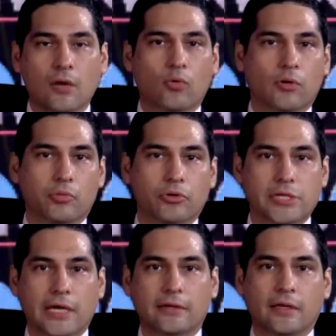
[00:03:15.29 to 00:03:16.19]
We're
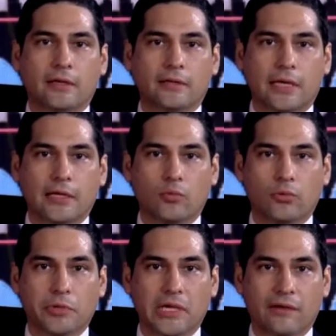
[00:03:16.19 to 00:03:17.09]
projecting that it will
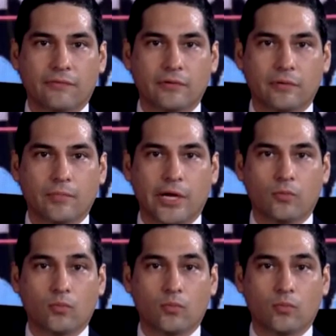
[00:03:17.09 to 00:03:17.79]
recover by